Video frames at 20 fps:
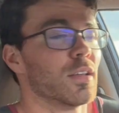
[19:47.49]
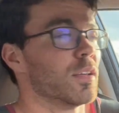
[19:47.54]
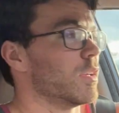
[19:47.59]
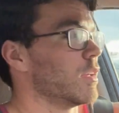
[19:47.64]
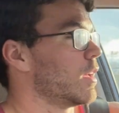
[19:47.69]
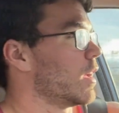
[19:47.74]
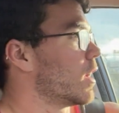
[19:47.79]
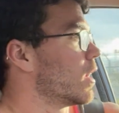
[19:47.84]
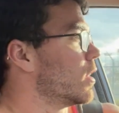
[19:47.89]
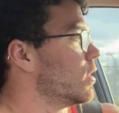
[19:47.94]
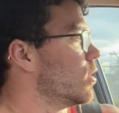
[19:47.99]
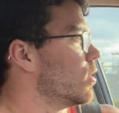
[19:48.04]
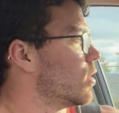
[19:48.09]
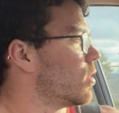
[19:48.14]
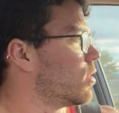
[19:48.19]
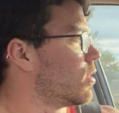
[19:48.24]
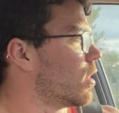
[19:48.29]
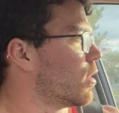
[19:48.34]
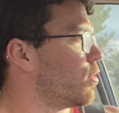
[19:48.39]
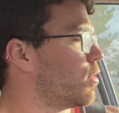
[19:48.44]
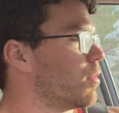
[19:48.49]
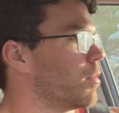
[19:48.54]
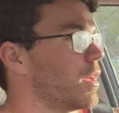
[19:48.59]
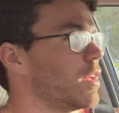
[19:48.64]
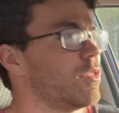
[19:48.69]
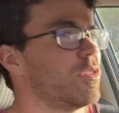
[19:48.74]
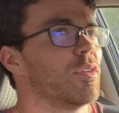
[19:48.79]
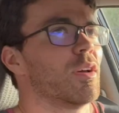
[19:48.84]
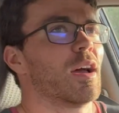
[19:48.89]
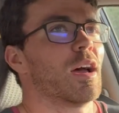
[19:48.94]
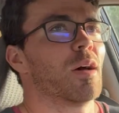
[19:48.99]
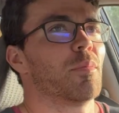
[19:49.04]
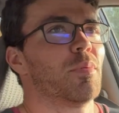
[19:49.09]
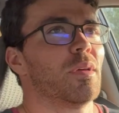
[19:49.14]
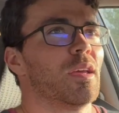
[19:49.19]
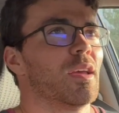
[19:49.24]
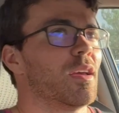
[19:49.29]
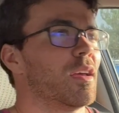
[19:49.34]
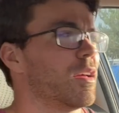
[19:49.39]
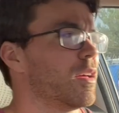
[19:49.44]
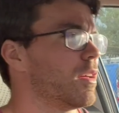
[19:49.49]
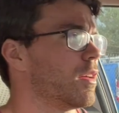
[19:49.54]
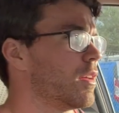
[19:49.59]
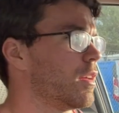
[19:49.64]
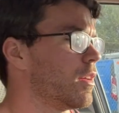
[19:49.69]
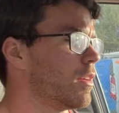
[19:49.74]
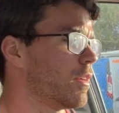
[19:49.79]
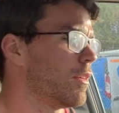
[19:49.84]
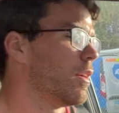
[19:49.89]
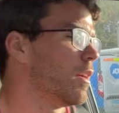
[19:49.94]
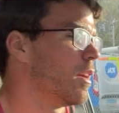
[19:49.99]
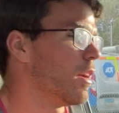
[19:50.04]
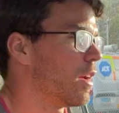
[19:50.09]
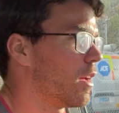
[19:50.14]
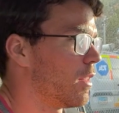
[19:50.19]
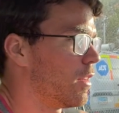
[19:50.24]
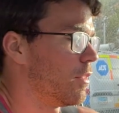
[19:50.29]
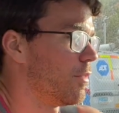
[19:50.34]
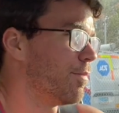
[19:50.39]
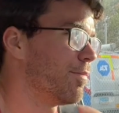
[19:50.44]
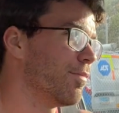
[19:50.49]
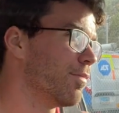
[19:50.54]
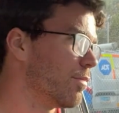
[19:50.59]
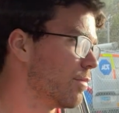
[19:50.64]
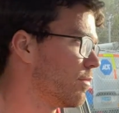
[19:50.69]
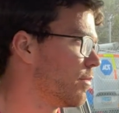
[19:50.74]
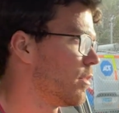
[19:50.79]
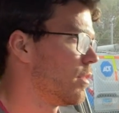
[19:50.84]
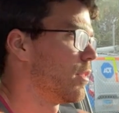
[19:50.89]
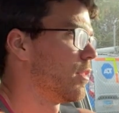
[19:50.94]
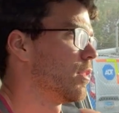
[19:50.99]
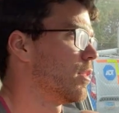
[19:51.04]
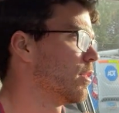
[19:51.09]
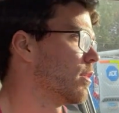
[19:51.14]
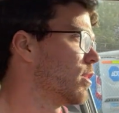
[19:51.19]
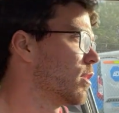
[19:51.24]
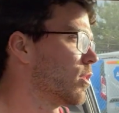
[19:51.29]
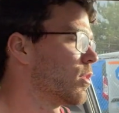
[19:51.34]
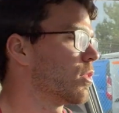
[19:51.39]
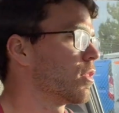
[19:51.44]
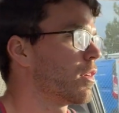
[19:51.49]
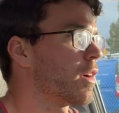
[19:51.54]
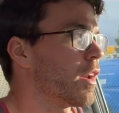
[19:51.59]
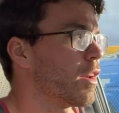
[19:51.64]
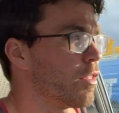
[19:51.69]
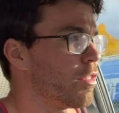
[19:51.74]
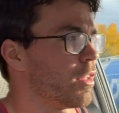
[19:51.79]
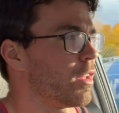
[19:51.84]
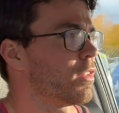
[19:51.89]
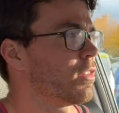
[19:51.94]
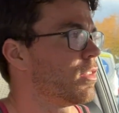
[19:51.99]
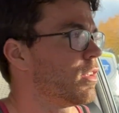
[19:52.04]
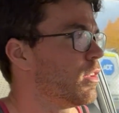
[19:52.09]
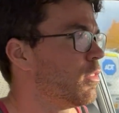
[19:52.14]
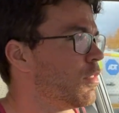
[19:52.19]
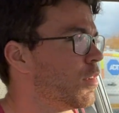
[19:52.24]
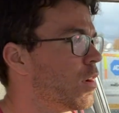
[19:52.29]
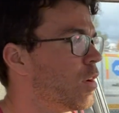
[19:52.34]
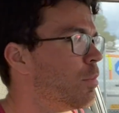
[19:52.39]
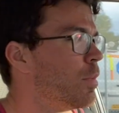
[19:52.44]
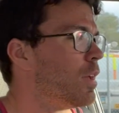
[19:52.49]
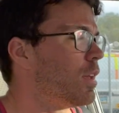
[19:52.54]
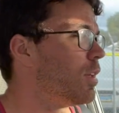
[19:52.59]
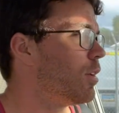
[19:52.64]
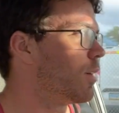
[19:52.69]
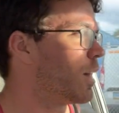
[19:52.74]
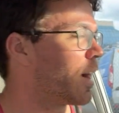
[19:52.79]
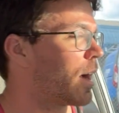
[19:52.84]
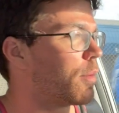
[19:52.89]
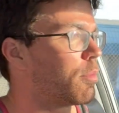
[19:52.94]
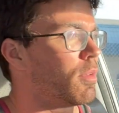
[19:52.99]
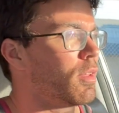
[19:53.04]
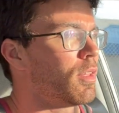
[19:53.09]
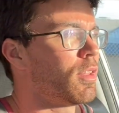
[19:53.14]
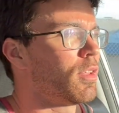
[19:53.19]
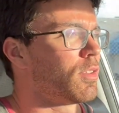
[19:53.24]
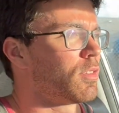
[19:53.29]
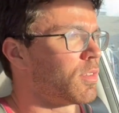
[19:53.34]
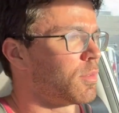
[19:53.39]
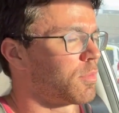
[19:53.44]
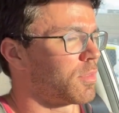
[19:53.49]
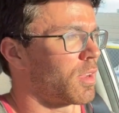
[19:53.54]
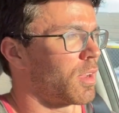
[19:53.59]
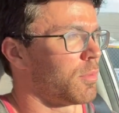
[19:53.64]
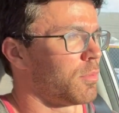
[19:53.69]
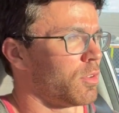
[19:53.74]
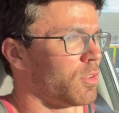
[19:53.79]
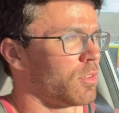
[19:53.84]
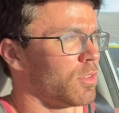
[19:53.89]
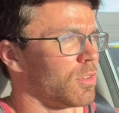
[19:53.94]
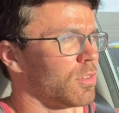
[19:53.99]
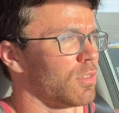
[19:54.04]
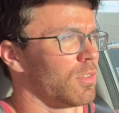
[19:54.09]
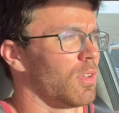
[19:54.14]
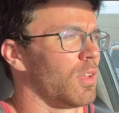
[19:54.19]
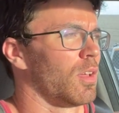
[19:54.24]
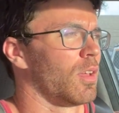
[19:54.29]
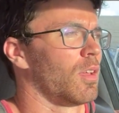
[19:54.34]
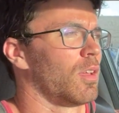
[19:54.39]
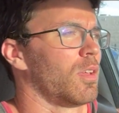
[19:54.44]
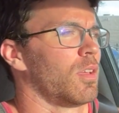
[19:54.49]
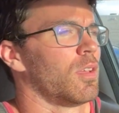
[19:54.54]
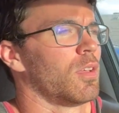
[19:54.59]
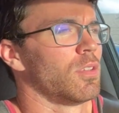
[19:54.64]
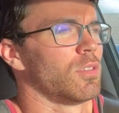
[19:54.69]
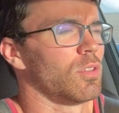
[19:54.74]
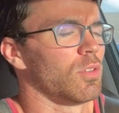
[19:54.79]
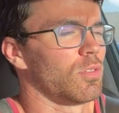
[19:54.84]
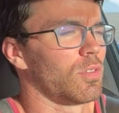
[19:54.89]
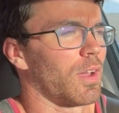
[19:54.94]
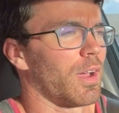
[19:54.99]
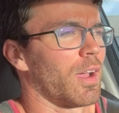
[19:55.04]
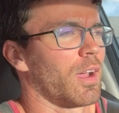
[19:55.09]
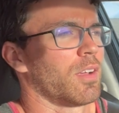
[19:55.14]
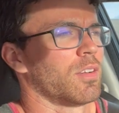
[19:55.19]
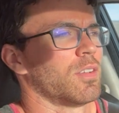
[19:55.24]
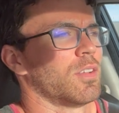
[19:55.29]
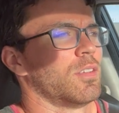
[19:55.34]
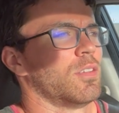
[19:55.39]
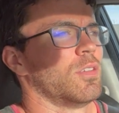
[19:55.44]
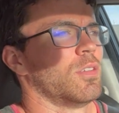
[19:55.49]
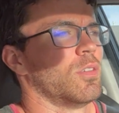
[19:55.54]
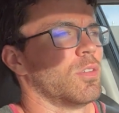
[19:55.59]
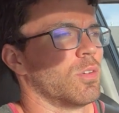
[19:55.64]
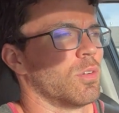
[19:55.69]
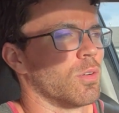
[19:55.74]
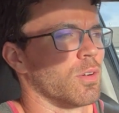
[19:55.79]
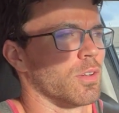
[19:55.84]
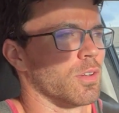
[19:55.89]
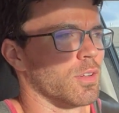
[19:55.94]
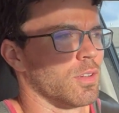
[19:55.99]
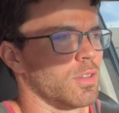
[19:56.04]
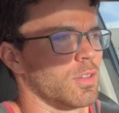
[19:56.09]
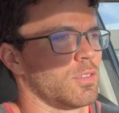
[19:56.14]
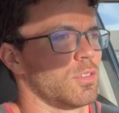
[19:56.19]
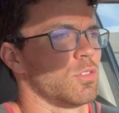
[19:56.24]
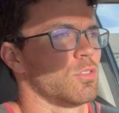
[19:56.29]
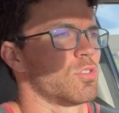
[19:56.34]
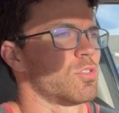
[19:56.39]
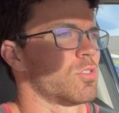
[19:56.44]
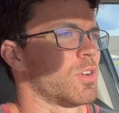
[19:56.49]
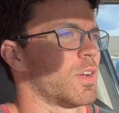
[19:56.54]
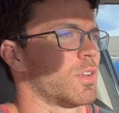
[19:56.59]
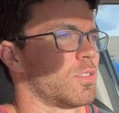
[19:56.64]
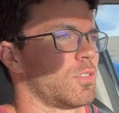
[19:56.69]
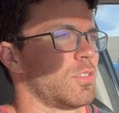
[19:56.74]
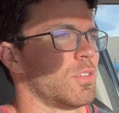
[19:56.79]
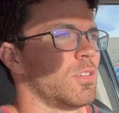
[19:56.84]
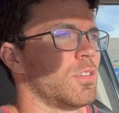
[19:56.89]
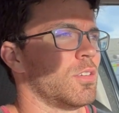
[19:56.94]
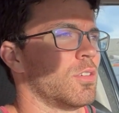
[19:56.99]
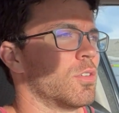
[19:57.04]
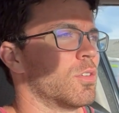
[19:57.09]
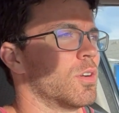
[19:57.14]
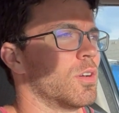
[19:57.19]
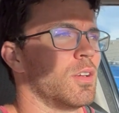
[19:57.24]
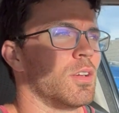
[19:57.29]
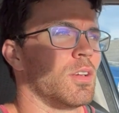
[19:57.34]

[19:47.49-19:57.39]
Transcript: you got to do the stuff that makes you happy. And there's a lot of things that you know make you happy that sometimes you're just too tired to do or too stressed to do,